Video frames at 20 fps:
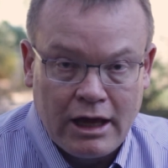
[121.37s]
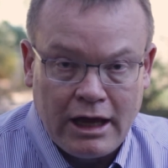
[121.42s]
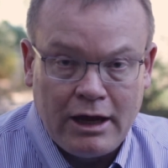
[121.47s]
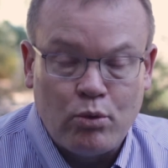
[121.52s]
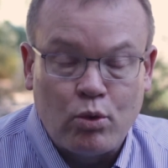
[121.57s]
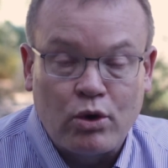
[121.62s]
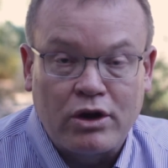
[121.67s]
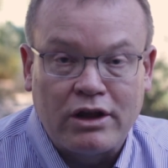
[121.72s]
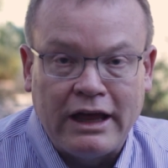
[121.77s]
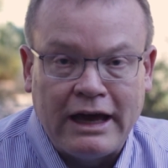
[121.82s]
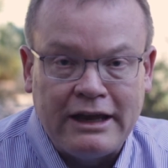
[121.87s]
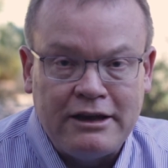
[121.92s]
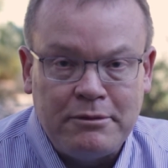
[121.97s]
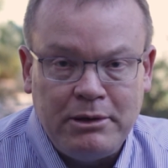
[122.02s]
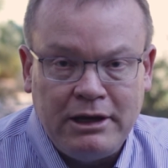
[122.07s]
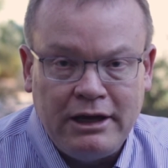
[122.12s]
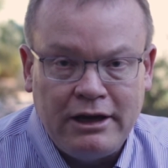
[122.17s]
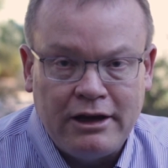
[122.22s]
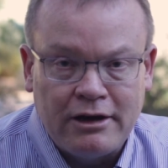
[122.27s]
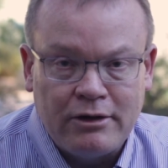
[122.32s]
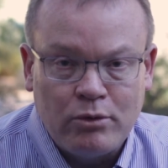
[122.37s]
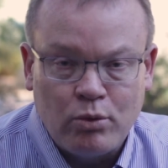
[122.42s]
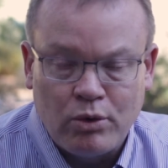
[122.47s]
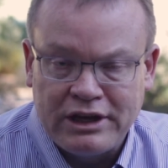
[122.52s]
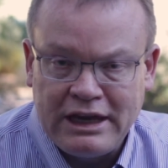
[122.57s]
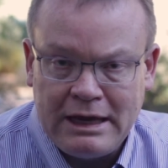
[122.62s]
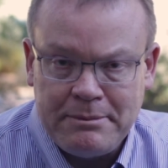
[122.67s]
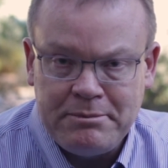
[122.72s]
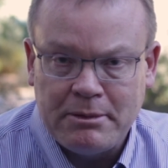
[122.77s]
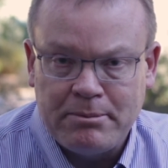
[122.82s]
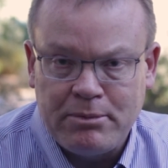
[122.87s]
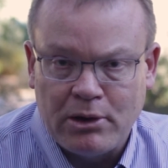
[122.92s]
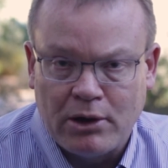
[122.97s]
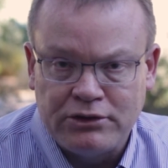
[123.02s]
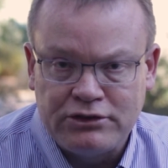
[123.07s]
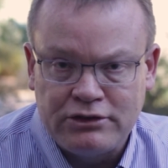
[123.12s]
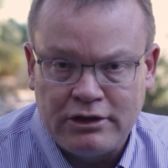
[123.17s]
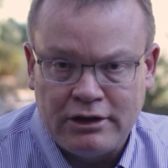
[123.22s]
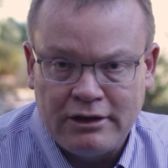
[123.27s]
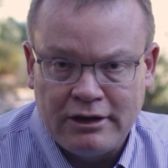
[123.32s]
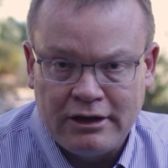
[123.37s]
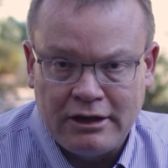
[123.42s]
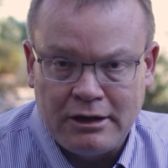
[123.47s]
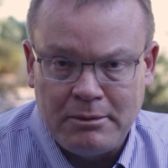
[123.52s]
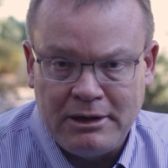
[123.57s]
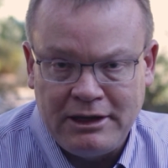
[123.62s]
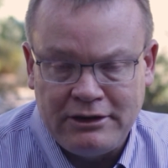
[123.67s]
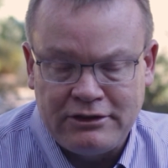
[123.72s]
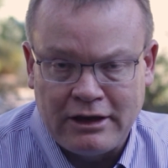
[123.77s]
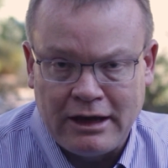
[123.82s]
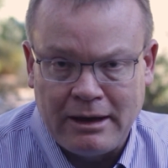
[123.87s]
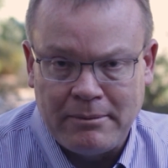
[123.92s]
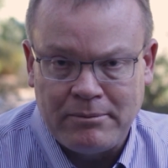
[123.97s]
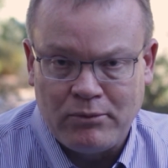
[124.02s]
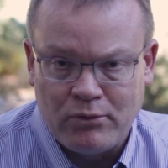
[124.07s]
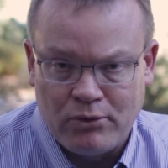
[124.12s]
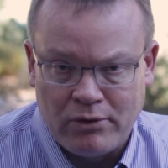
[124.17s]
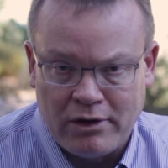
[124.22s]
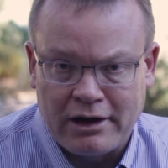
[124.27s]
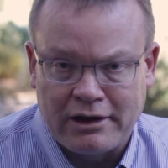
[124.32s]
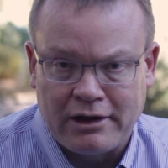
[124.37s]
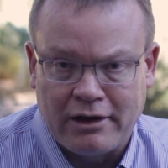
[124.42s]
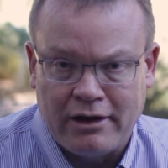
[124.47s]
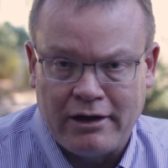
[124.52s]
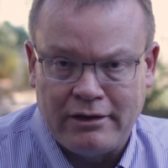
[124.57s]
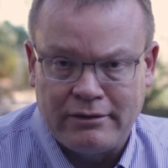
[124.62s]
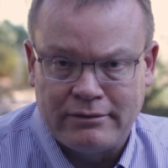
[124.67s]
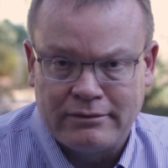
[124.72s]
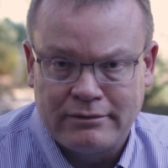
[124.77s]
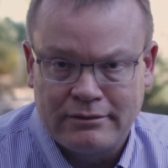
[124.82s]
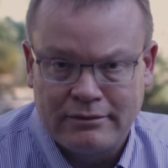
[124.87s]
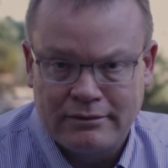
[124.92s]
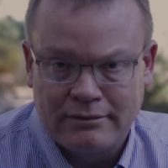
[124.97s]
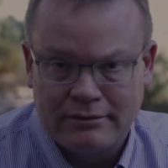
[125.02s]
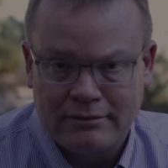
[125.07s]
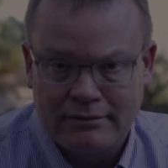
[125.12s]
Hey, we're glad to be here. We'll keep you posted. In the meantime, rock on.